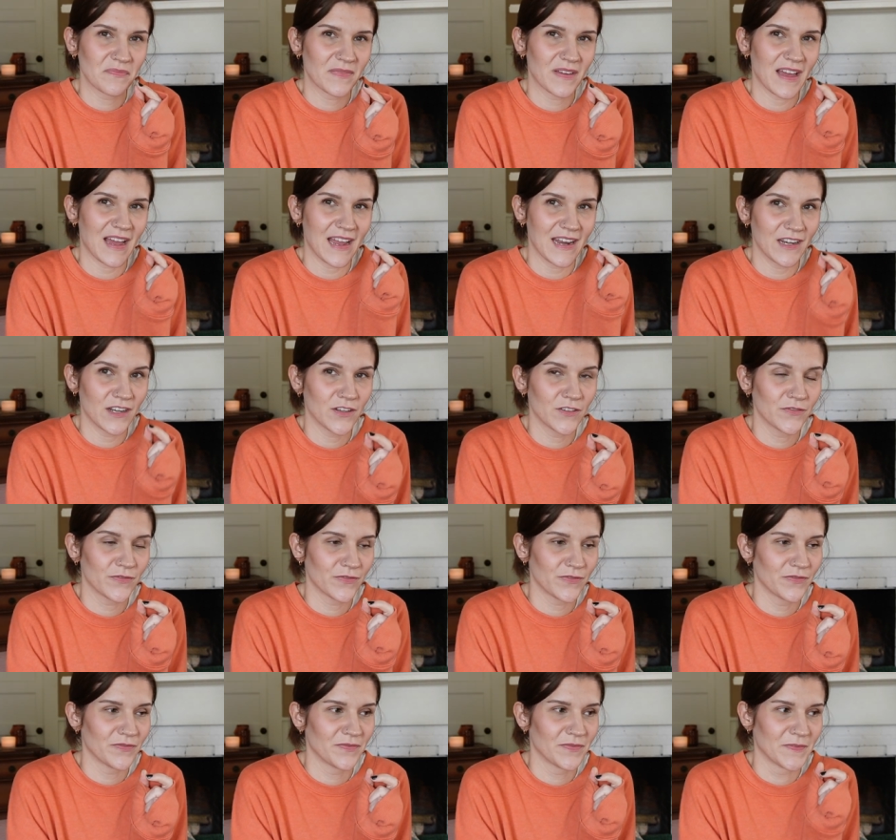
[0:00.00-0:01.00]
kind of
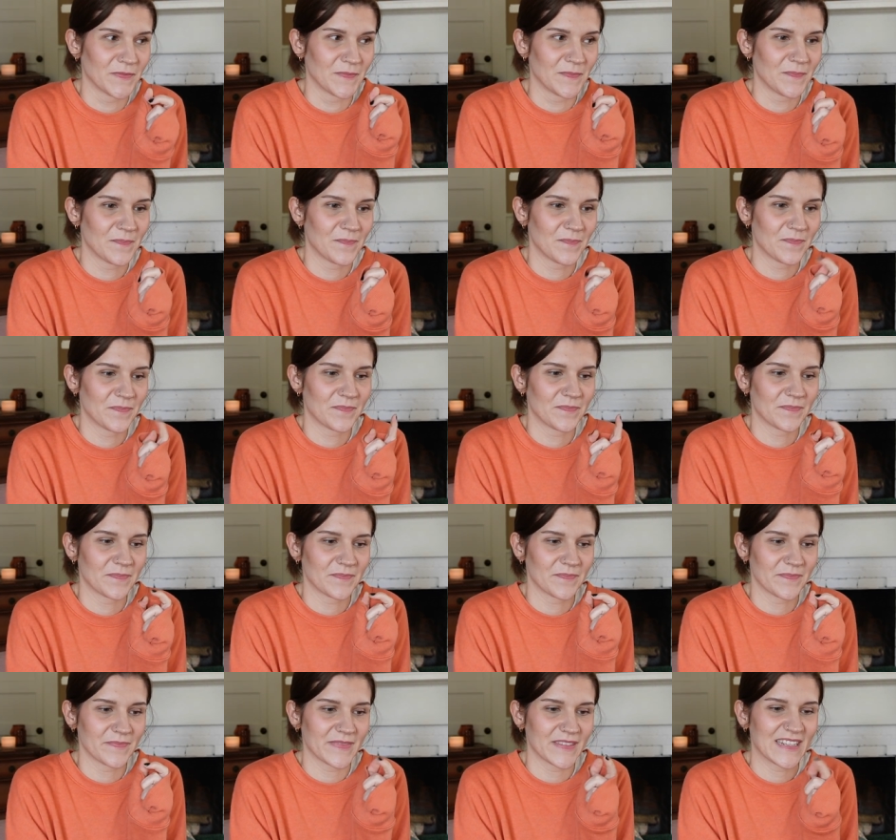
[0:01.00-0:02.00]

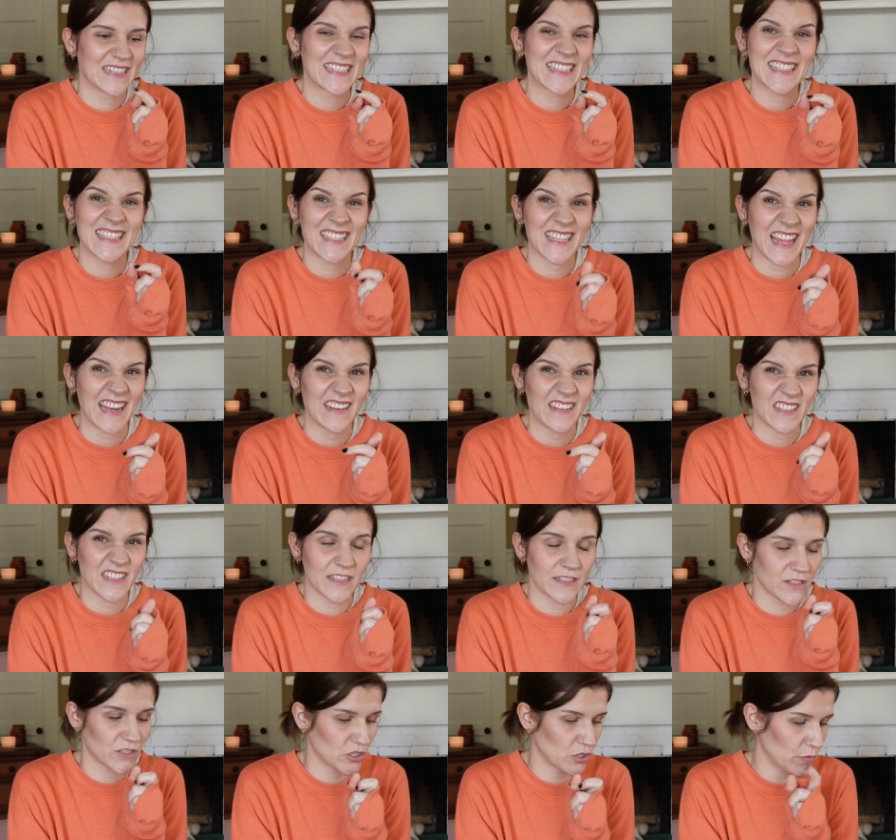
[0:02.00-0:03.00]
scent
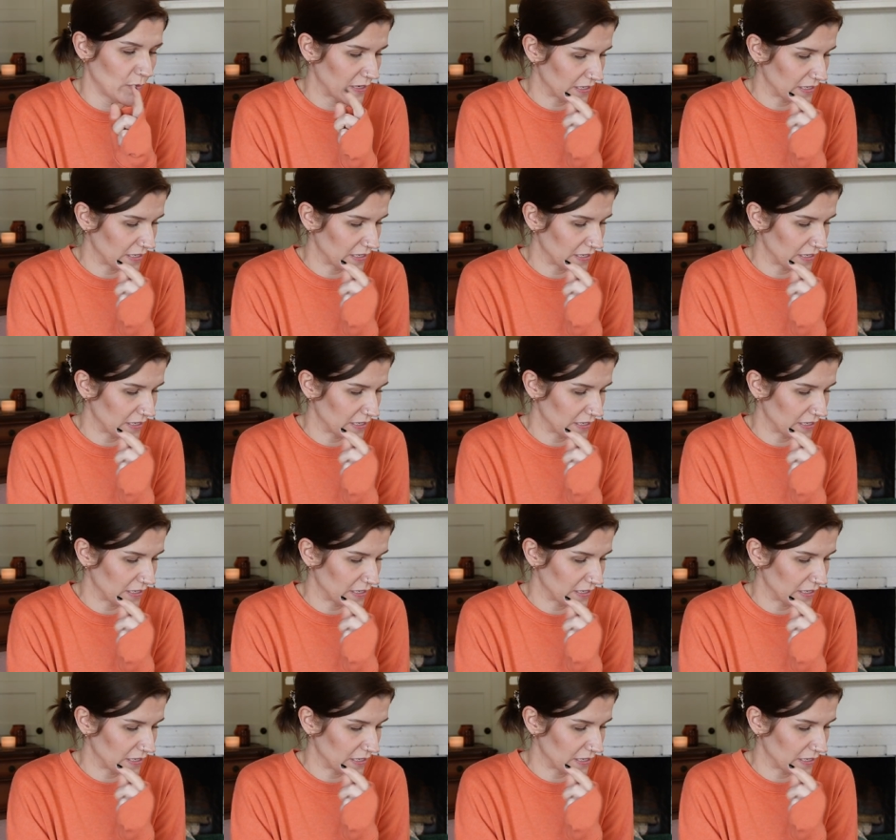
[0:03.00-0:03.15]
to